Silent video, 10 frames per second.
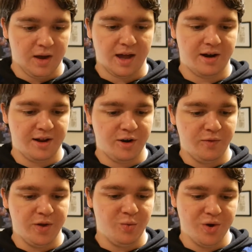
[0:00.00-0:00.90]
In an
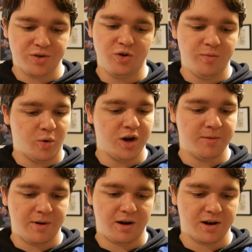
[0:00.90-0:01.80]
interview with Good Morning
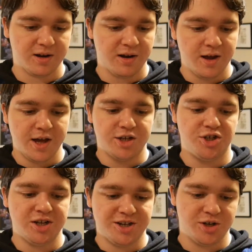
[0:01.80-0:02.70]
America,
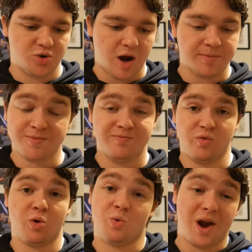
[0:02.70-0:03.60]
J.J. dropped,
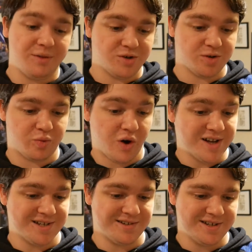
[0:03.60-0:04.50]
rather
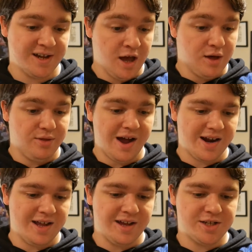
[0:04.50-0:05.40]
surprisingly,
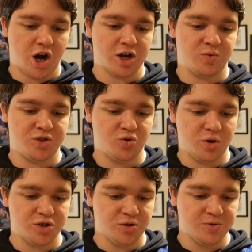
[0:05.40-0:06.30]
that he had talked with
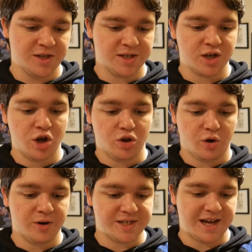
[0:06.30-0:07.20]
George Lucas,
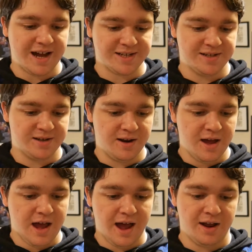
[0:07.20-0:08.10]
Lawrence Kasdan,
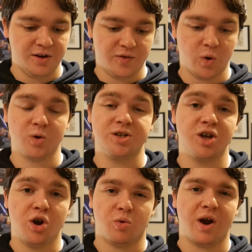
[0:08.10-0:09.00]
and, of
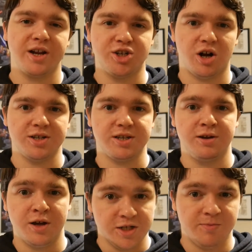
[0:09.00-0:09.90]
course, Rian
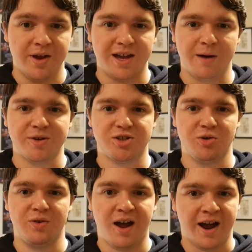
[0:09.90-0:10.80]
Johnson to make
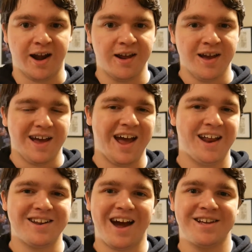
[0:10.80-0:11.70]
Episode 9.
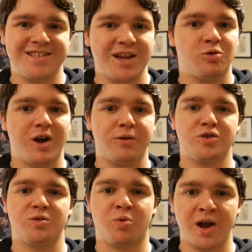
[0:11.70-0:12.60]
And I say rather
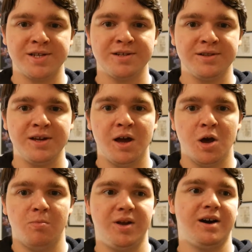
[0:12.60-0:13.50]
surprisingly
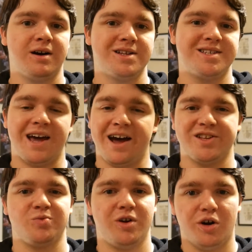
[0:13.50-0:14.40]
because,
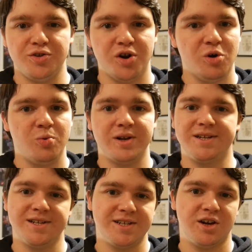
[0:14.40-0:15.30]
as we all know, when
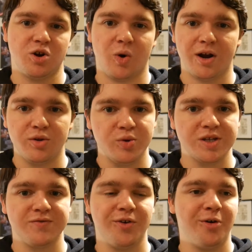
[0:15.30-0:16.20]
Disney acquired
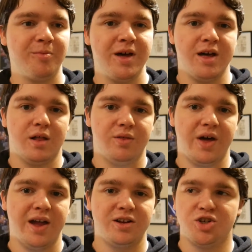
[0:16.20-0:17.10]
Lucasfilm,
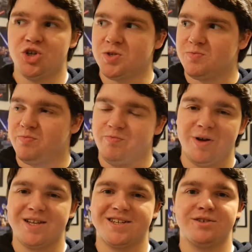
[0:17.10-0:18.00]
they just
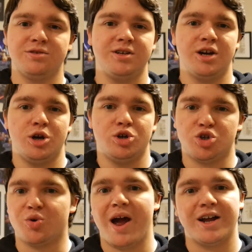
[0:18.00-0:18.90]
basically
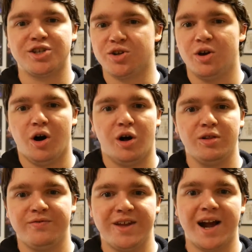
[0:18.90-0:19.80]
trashed
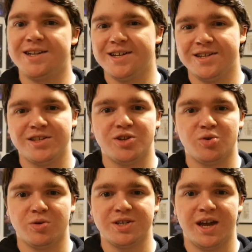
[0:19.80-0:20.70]
all of the ideas that
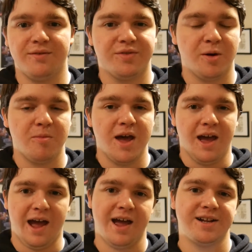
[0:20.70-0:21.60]
George gave them
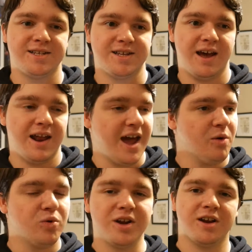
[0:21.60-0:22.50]
and said, hey,
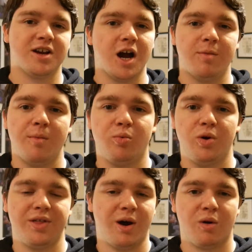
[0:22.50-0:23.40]
we're gonna come up
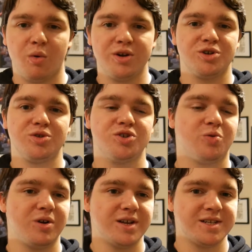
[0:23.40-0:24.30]
with our original
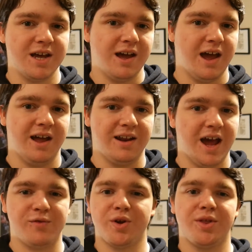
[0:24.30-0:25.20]
stories and
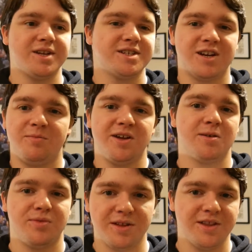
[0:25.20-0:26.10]
everything's gonna be
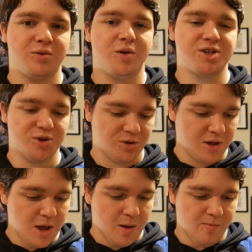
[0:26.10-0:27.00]
completely original.
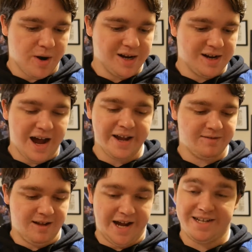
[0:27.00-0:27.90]
But
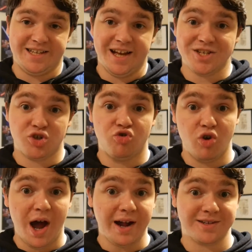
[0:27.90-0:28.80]
I guess
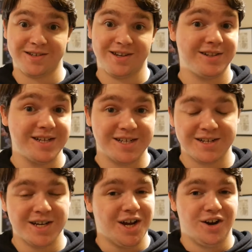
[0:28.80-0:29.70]
not,
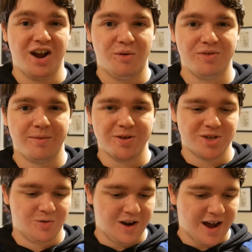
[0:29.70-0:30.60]
least not with
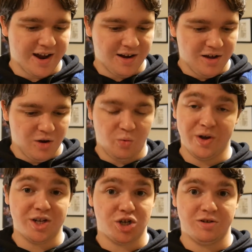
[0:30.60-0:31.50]
Episode 9,
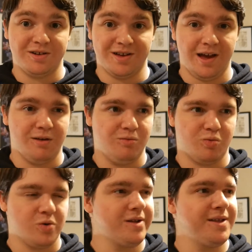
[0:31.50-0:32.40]
which can
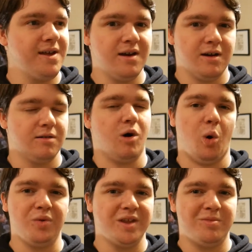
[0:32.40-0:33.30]
really
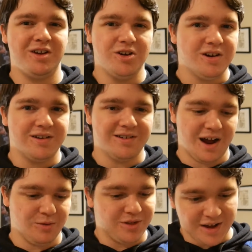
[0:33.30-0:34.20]
only be good,
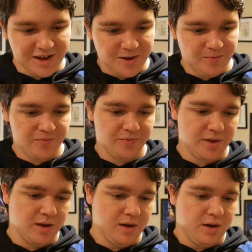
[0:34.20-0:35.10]
I would think.
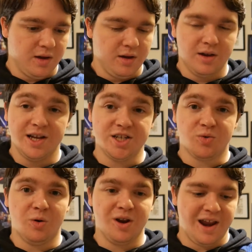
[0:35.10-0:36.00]
He's
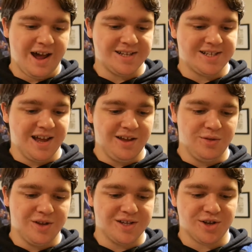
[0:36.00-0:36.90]
quoted as
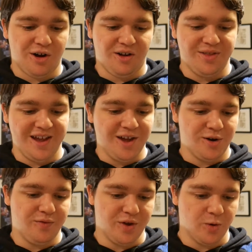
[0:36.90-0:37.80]
saying this on the
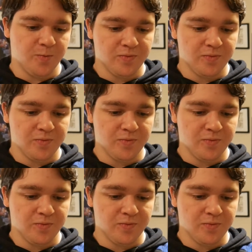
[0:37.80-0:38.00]
interview.